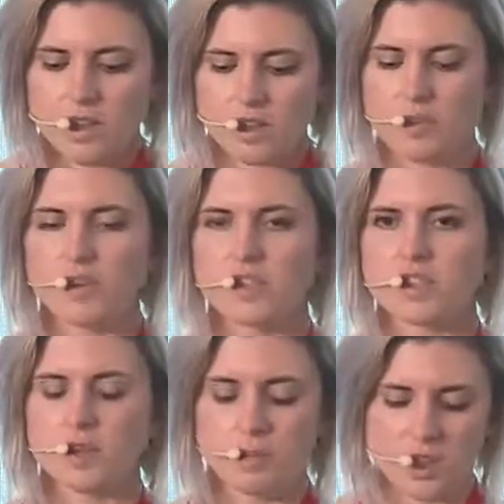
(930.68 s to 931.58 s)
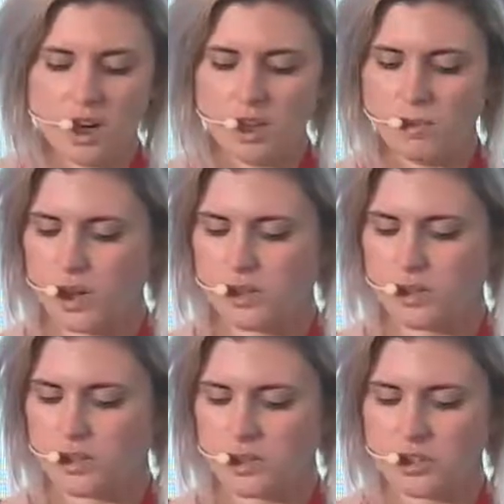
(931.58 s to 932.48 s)
Some of this can be done by
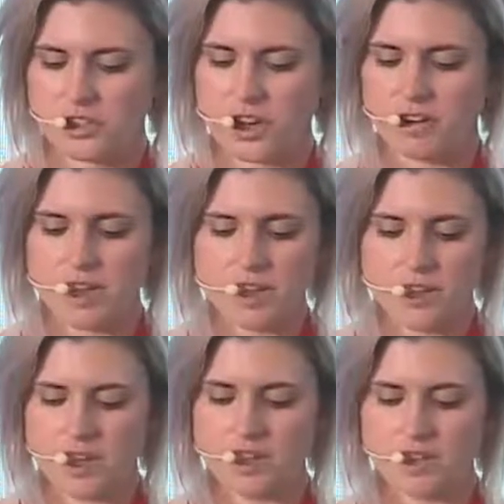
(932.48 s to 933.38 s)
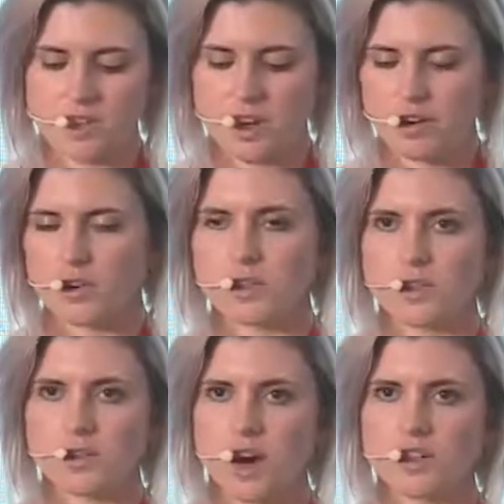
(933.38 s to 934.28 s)
also sharing, and
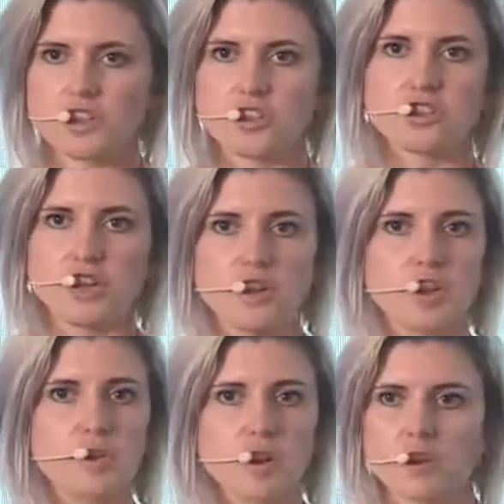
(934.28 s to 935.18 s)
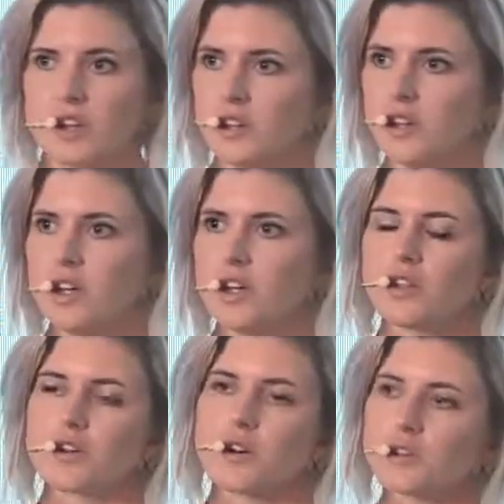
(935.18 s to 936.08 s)
also not just sharing within
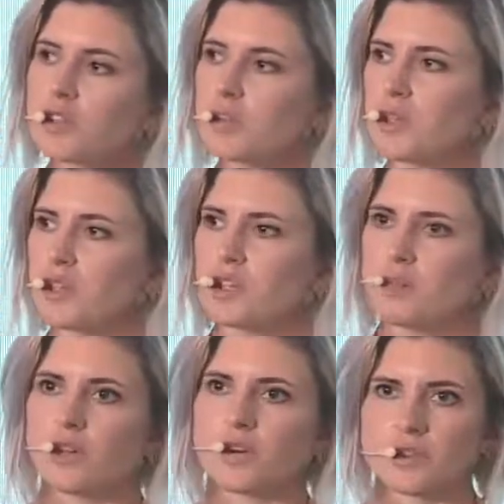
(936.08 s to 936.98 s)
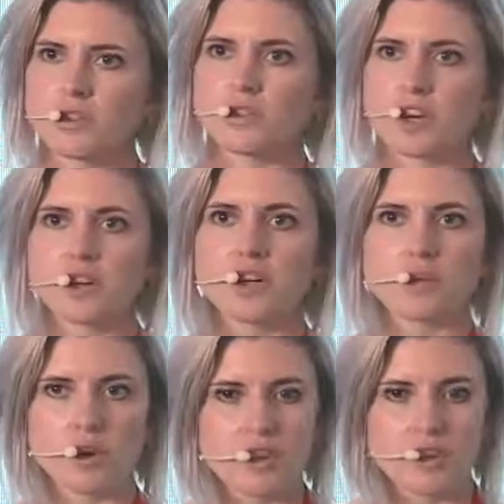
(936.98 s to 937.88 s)
your own community, but also
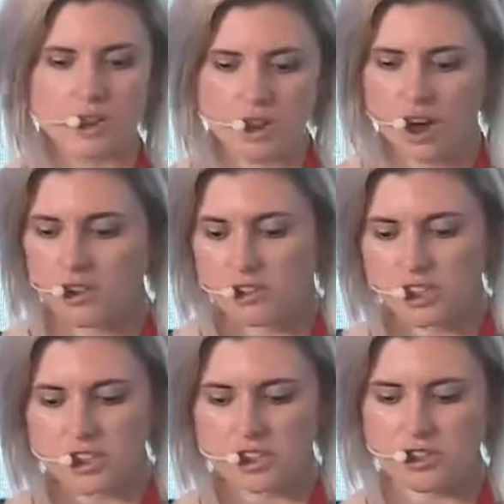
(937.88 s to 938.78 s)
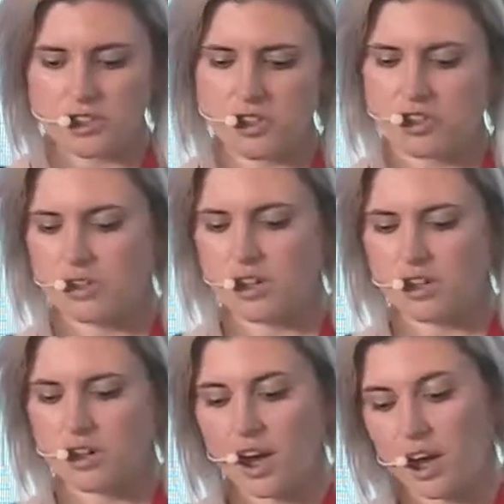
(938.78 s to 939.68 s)
sharing within other industries,
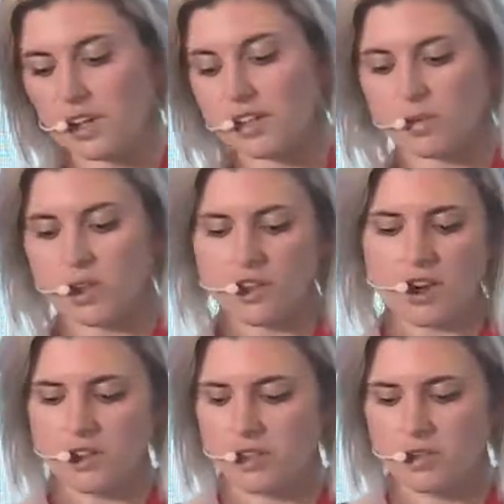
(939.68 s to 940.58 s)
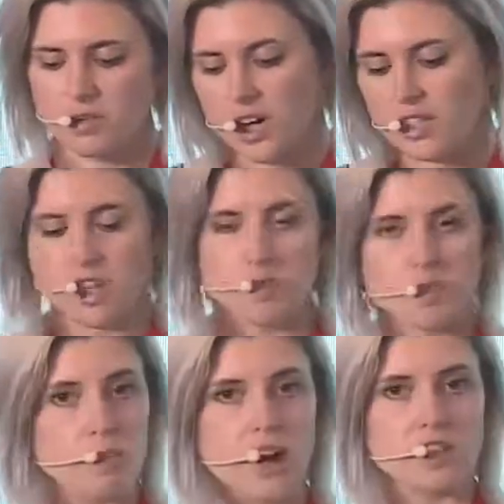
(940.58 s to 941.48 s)
and with other types
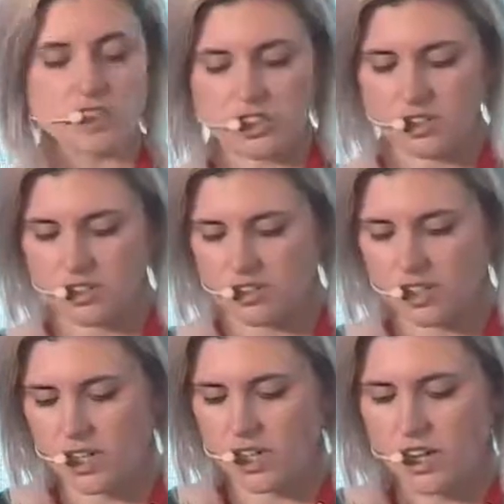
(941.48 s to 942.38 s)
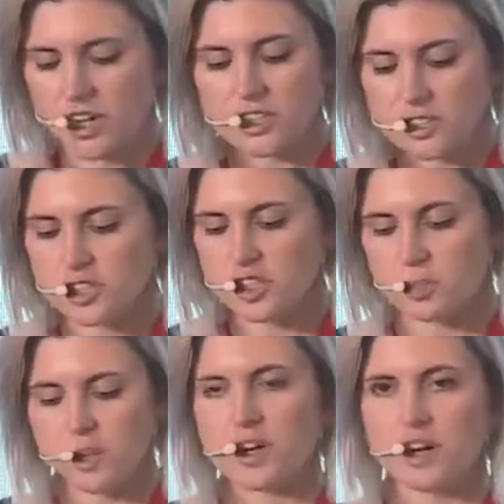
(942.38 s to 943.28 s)
of practitioners.
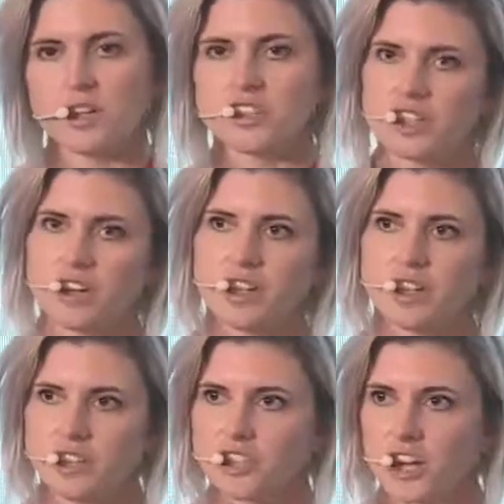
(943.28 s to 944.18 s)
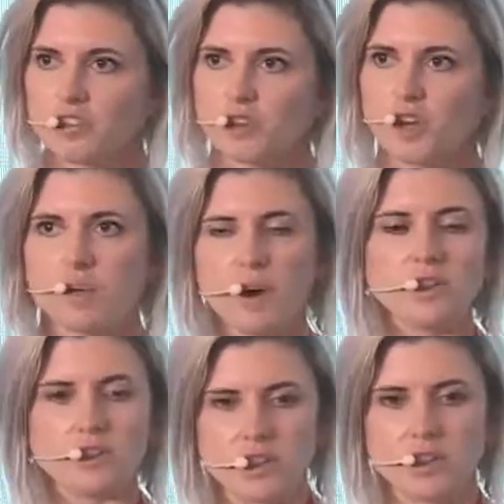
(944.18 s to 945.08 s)
Interdisciplinary sharing in general
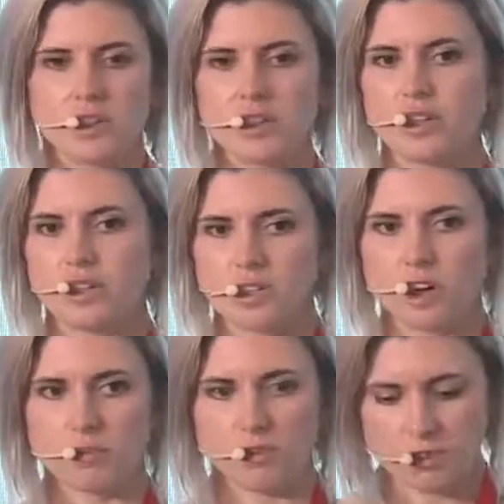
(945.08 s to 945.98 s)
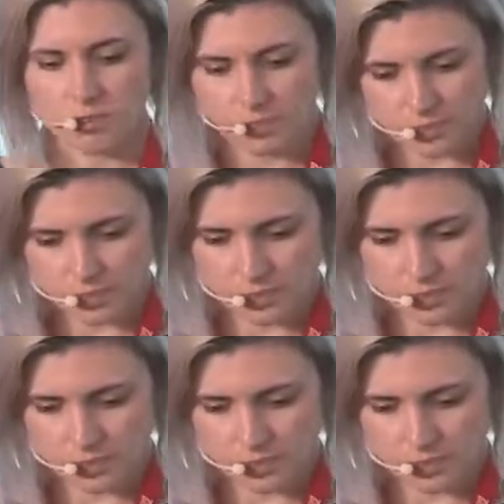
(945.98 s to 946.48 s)
about security is helpful.